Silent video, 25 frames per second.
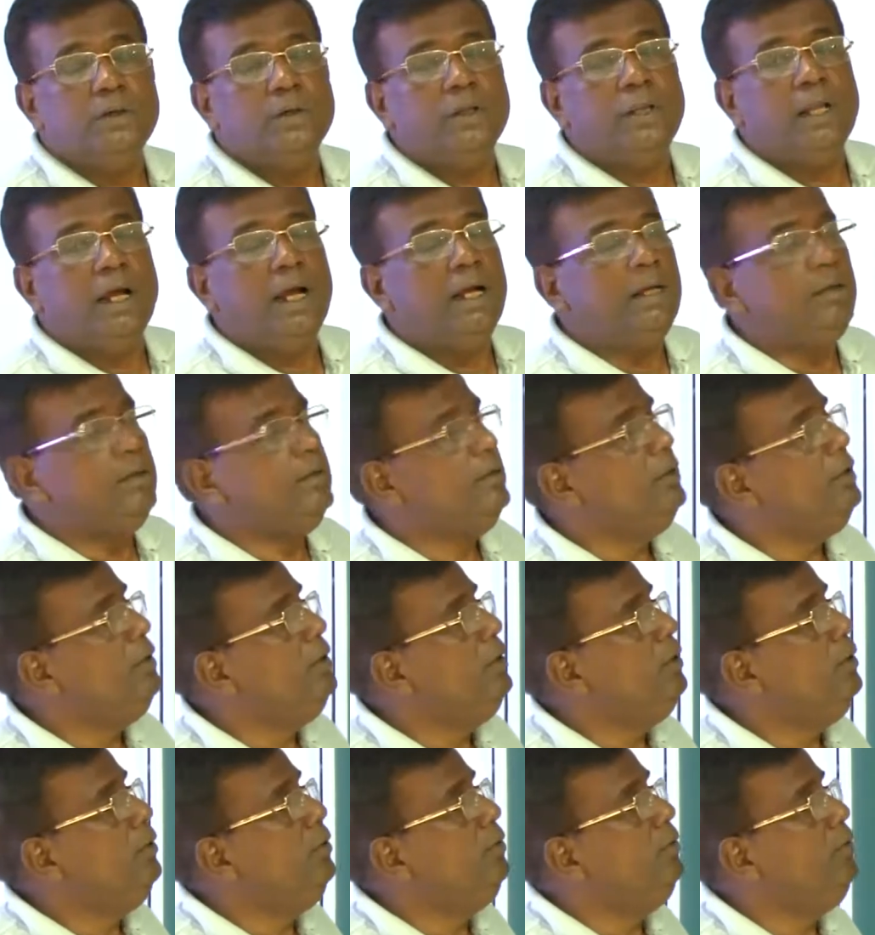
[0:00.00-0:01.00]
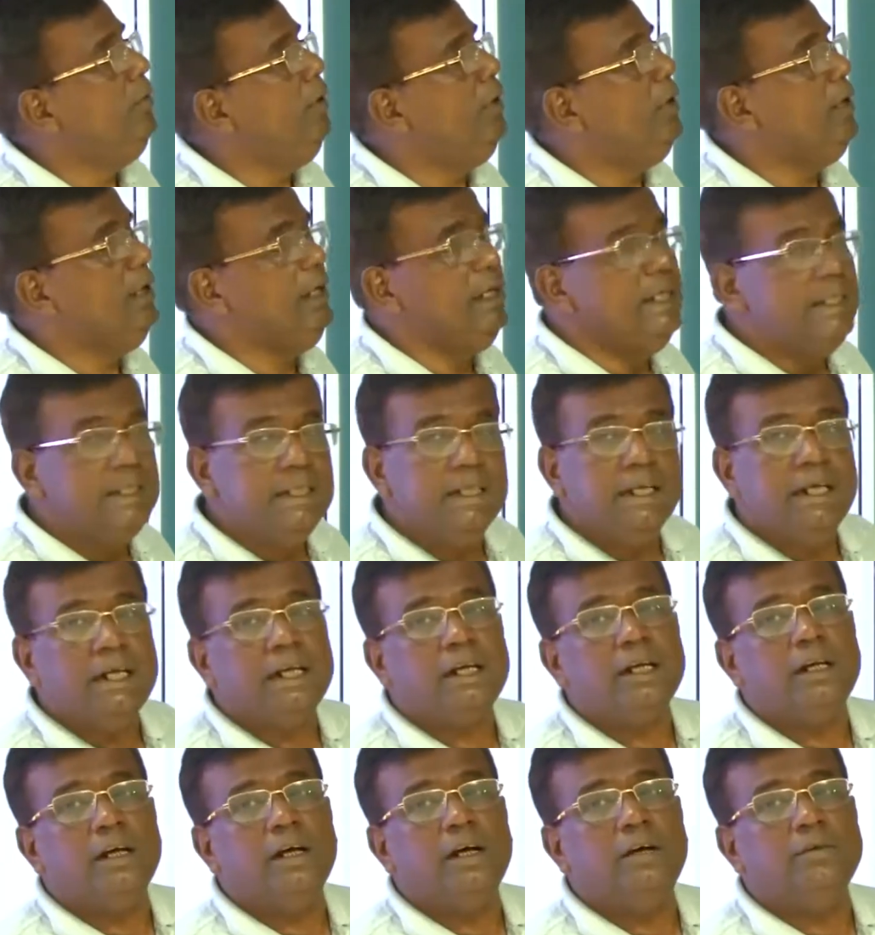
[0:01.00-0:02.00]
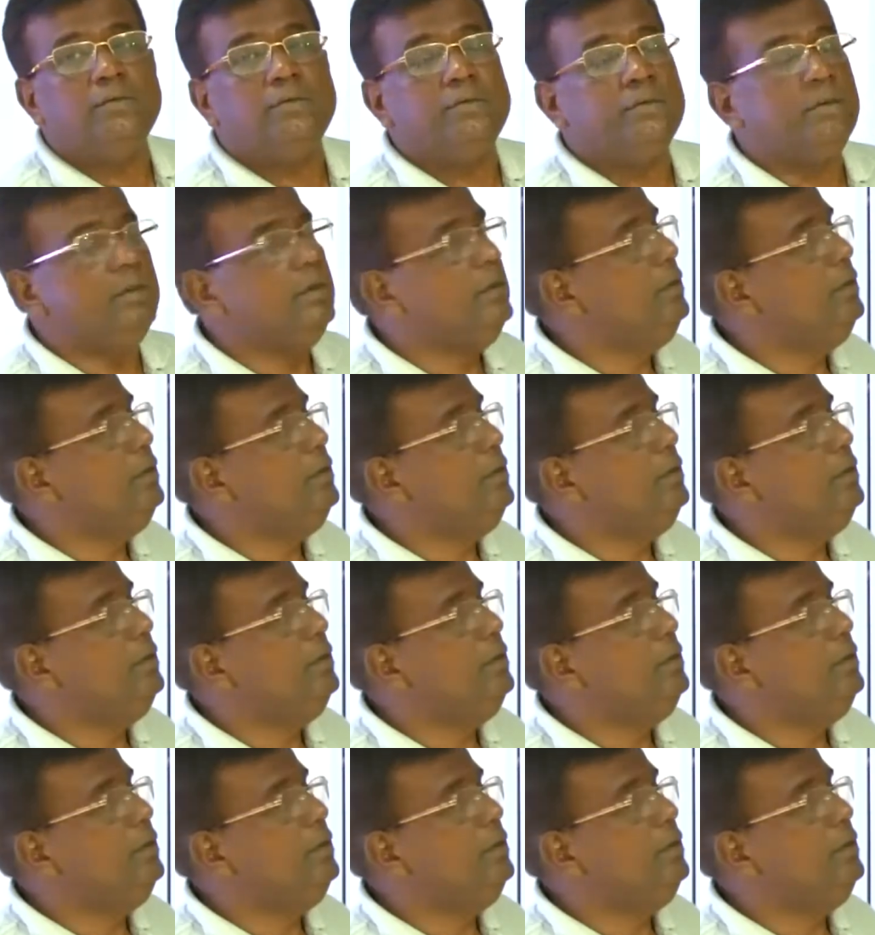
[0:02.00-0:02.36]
that for his aircraft,